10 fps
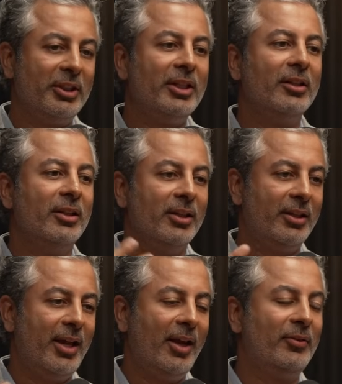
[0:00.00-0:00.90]

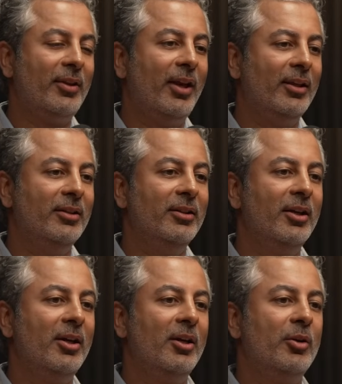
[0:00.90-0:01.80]
healing cascade,
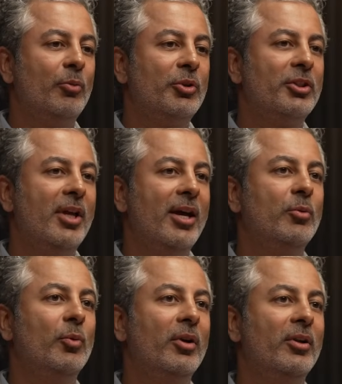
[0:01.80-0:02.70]
which
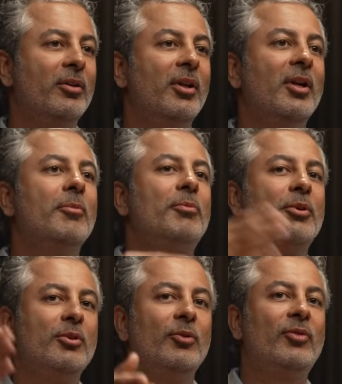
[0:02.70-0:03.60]
then will
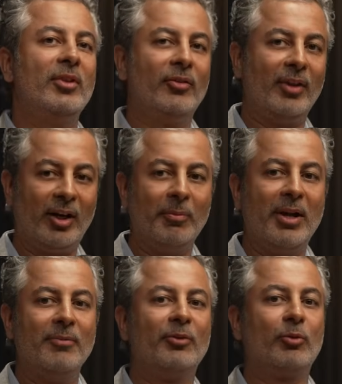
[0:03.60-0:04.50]
produce the aesthetic
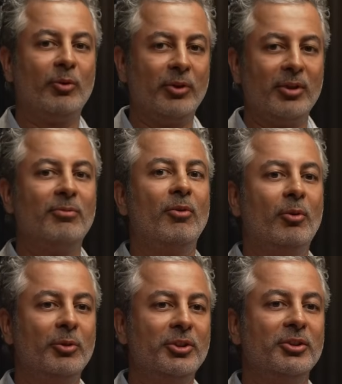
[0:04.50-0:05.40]
benefits we're looking
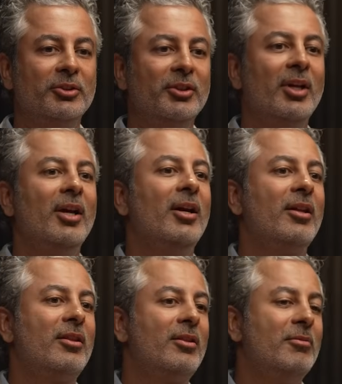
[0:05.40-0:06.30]
for, which is
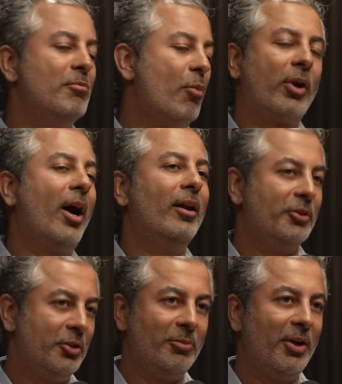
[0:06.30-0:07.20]
more
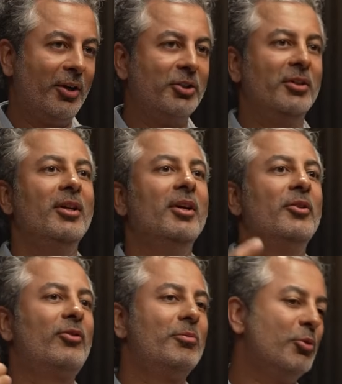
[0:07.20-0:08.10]
collagen production,
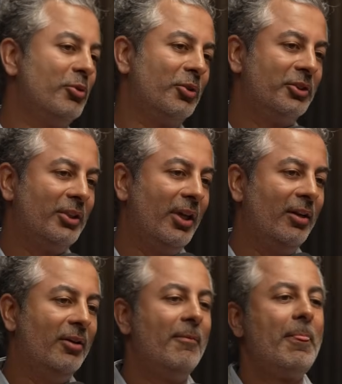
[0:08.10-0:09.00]
smoother
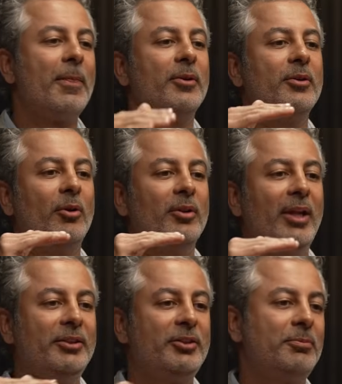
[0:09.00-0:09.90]
skin, you know,
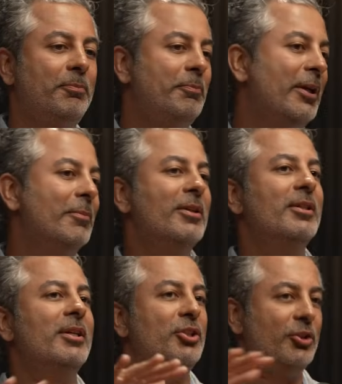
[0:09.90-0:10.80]
less
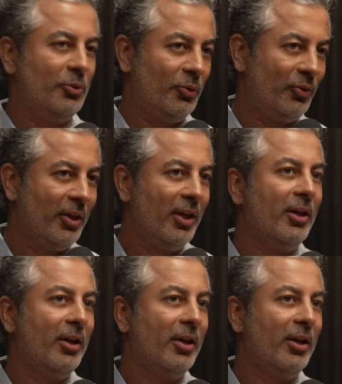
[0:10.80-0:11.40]
pigment issues.